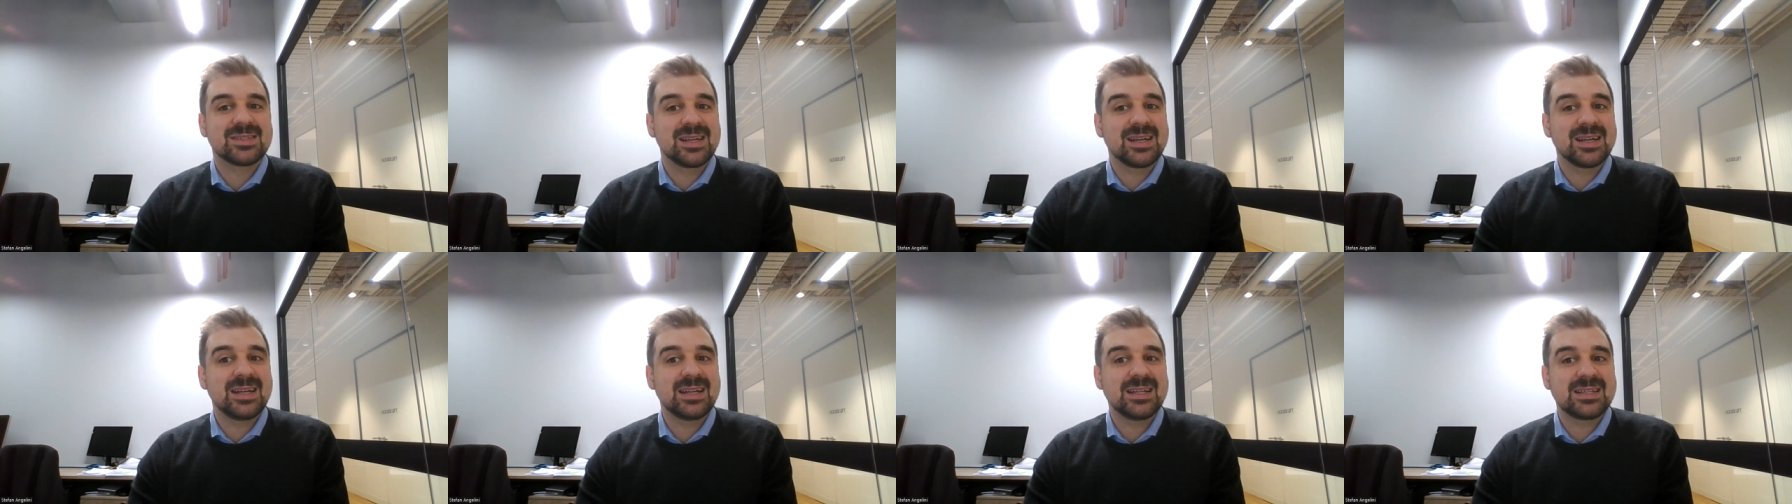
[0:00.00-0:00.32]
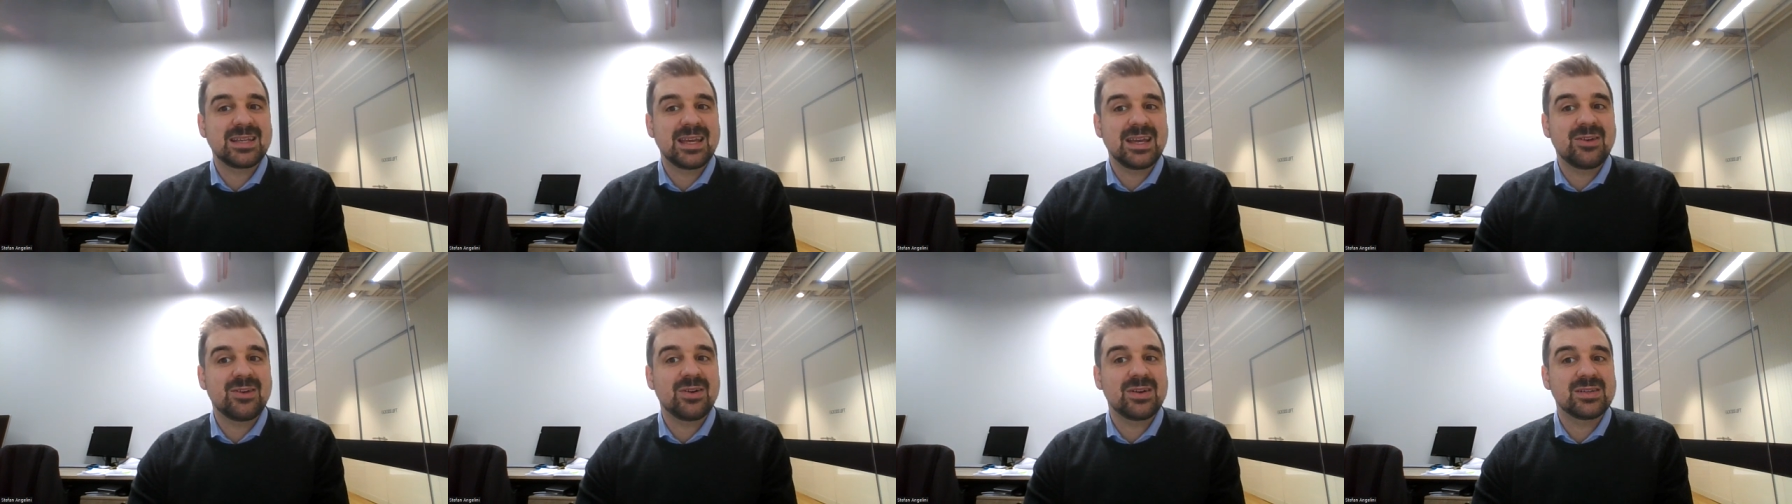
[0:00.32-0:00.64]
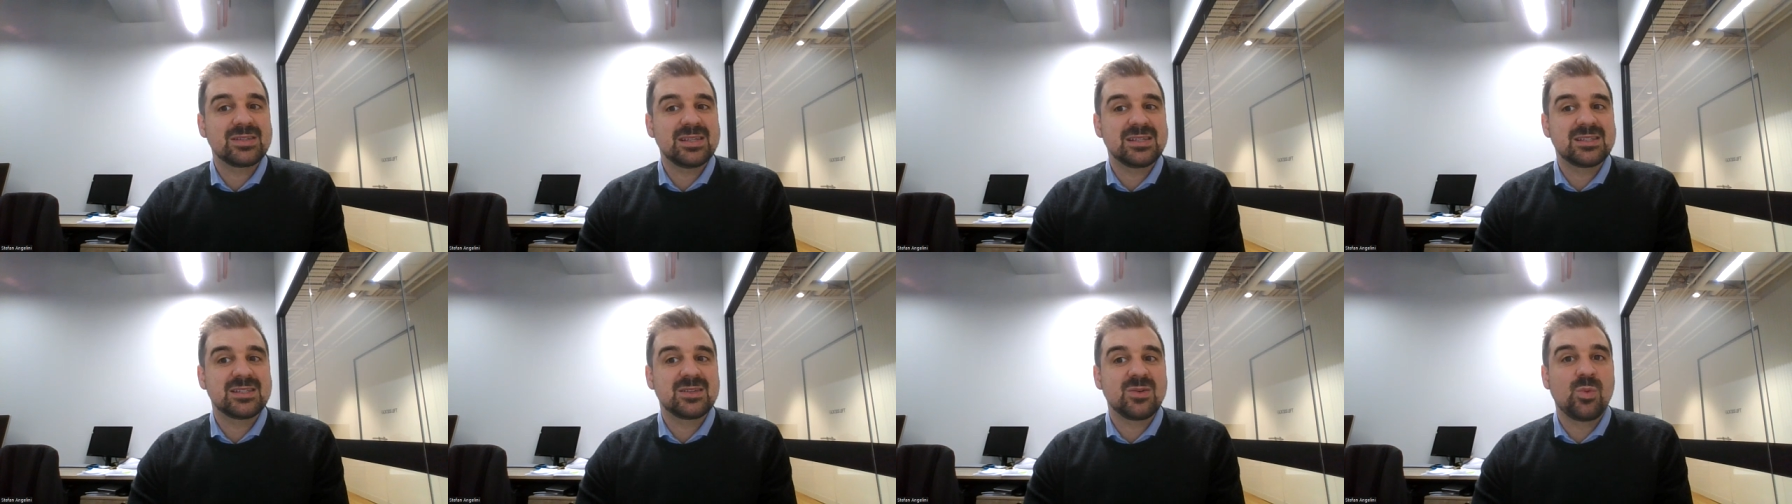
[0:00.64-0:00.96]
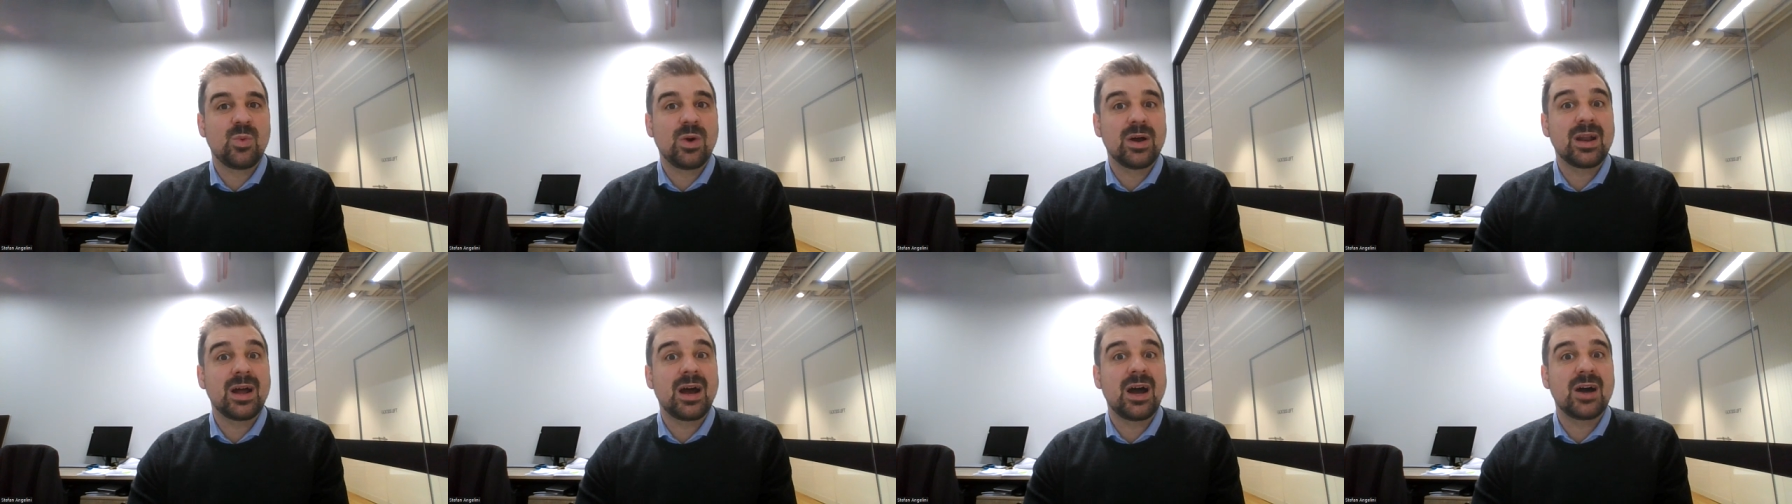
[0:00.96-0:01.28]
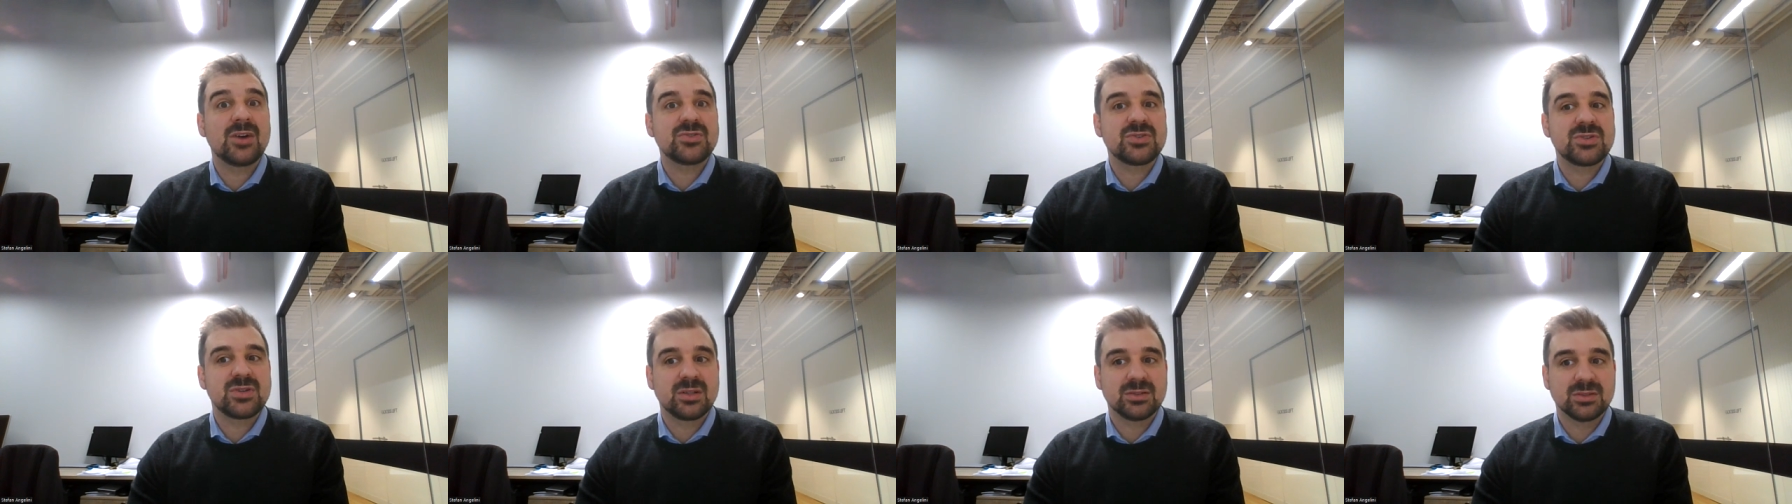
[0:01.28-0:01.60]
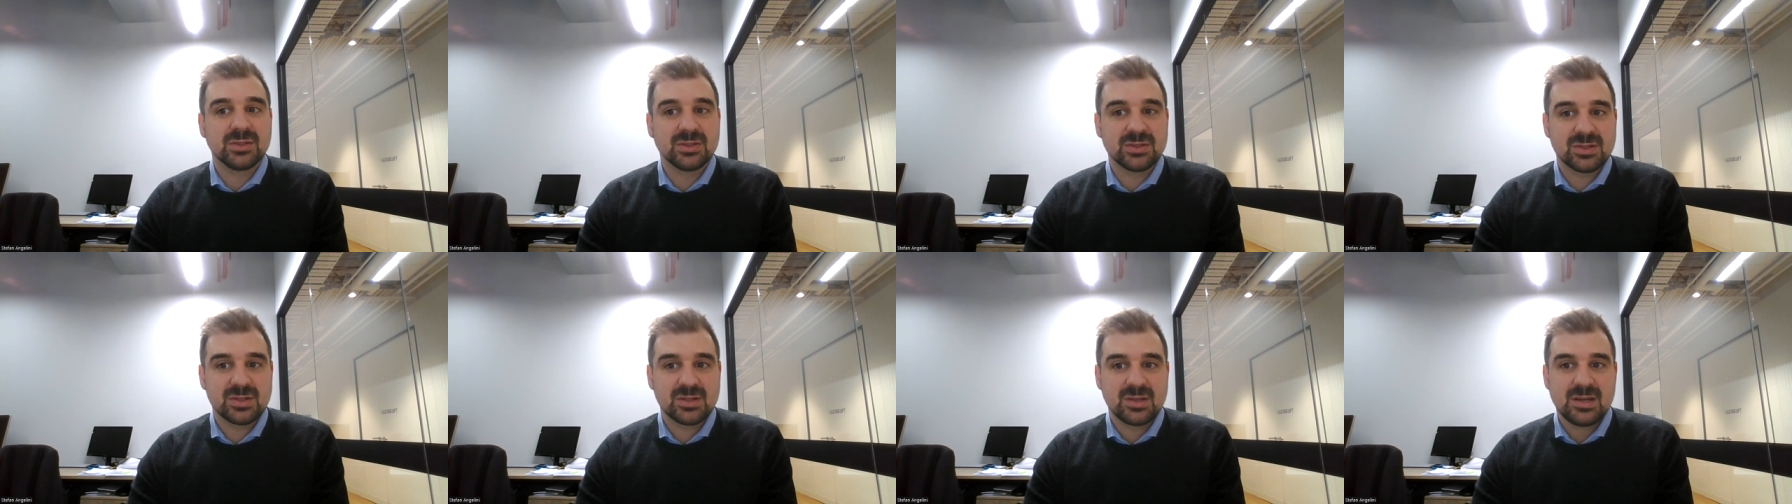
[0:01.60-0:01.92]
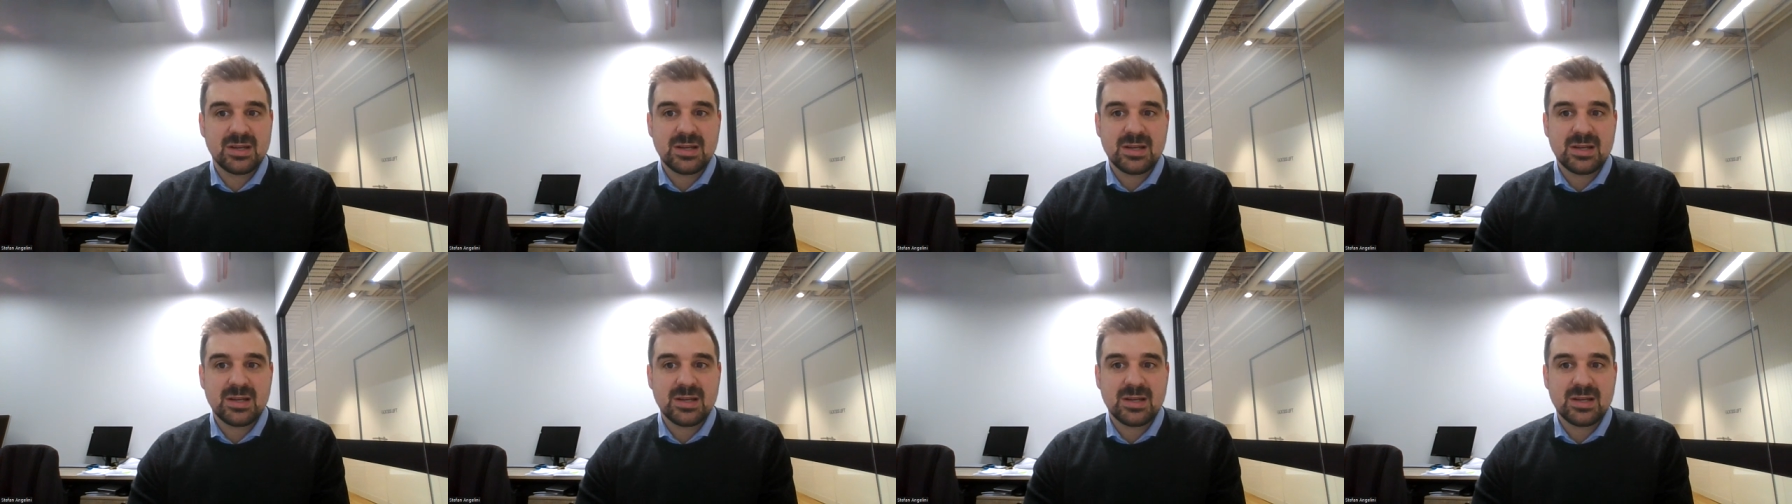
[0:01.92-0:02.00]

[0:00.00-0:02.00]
They're going to decrease this to $100, which